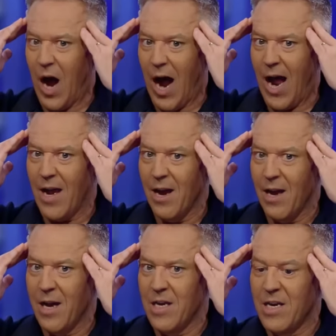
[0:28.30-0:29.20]
guy
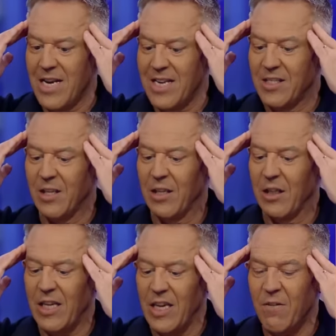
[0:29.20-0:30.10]
needs to
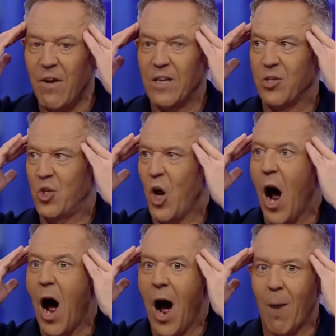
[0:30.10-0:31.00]
leave his
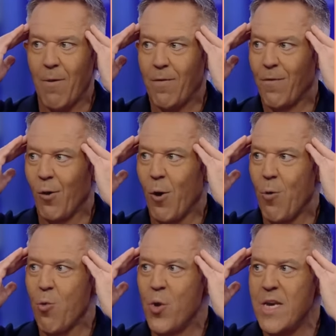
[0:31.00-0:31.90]
job for a
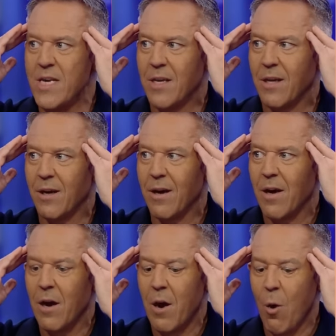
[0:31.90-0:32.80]
week.
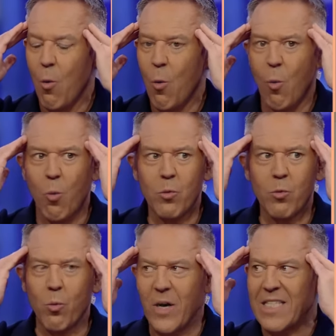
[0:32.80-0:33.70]

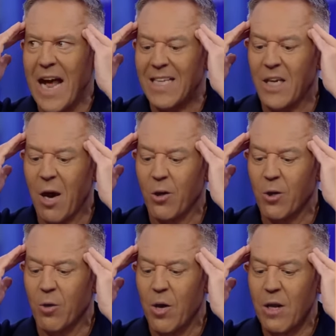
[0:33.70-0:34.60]
What does that tell
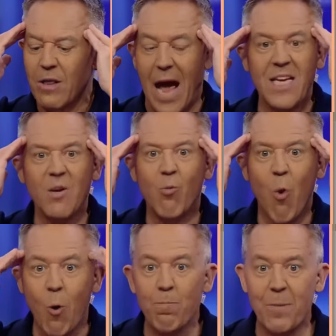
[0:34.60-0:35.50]
you? That he
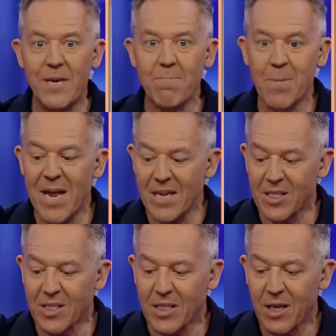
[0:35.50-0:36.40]
won't be
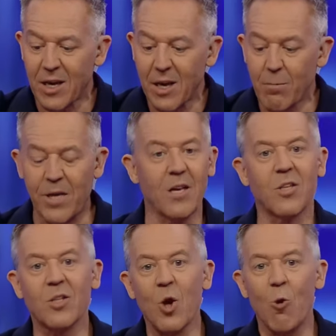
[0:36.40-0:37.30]
missed,
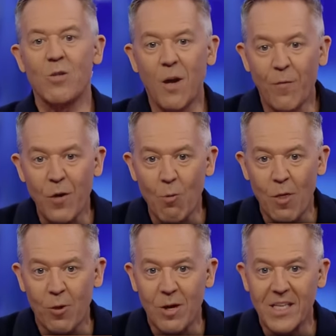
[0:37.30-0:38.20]
because it's no different
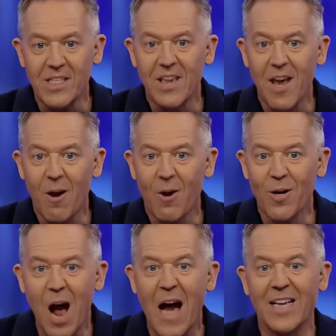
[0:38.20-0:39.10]
whether he's there or
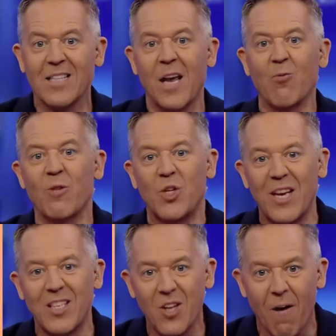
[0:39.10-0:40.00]
not. It's like when
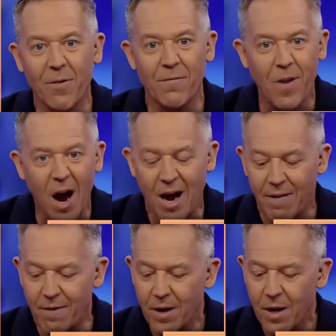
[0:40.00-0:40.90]
Jesse's off the
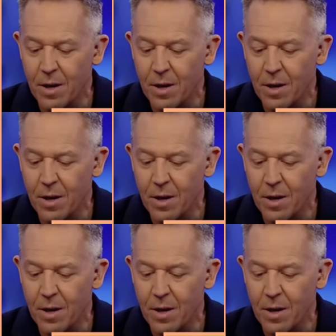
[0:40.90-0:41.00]
five.